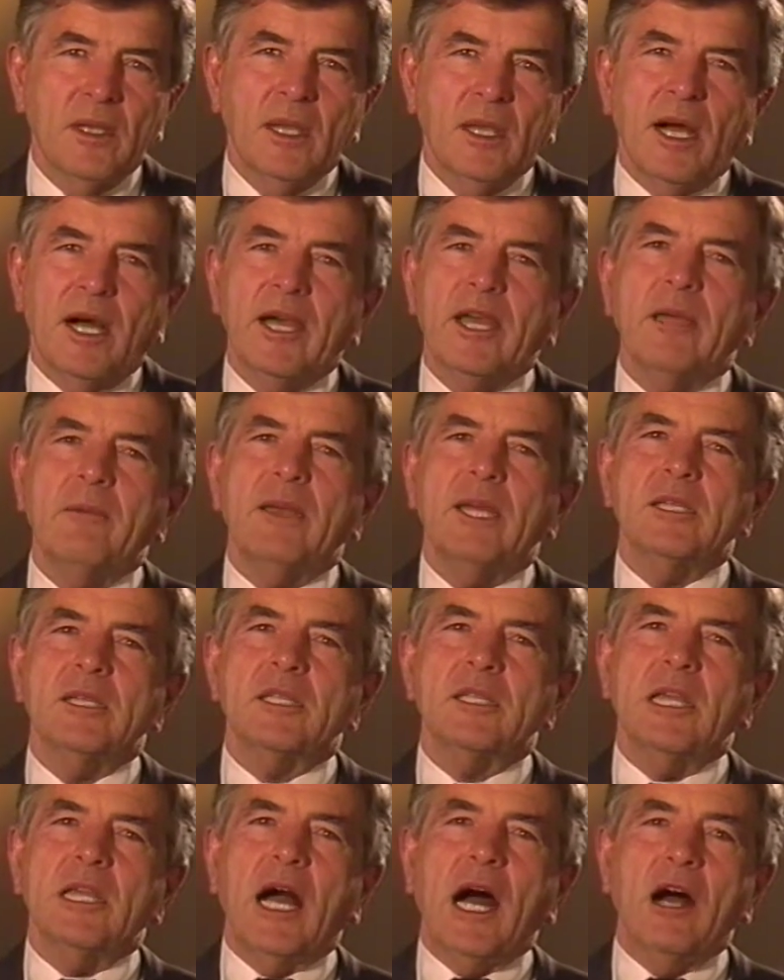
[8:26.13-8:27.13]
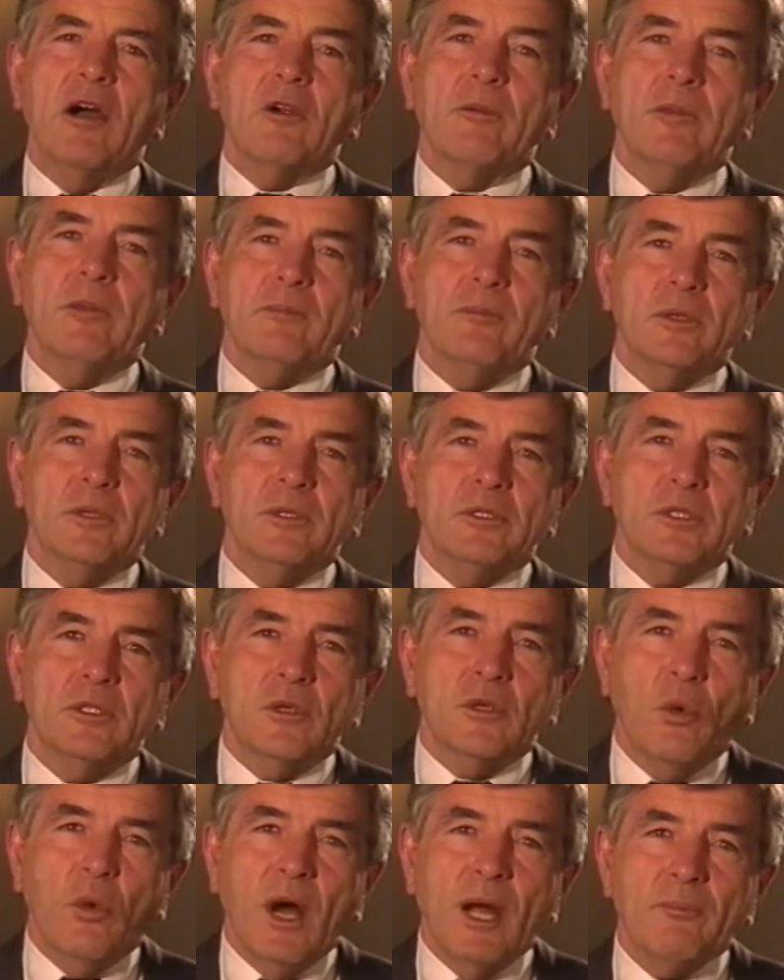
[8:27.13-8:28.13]
I am asking our members
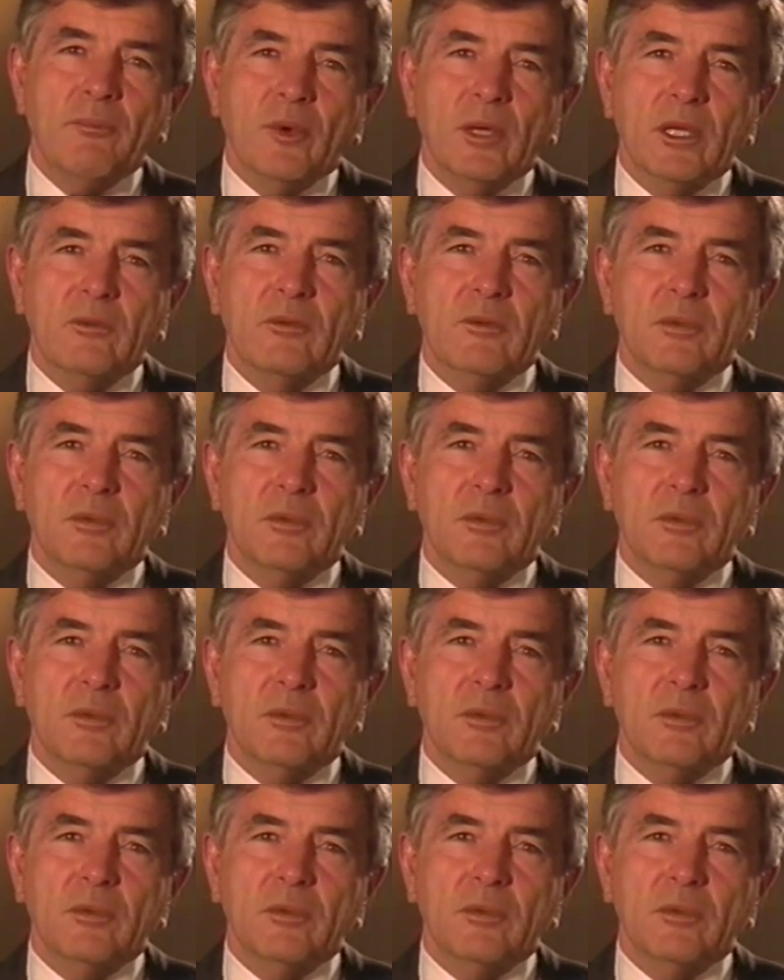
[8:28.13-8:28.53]
to cooperate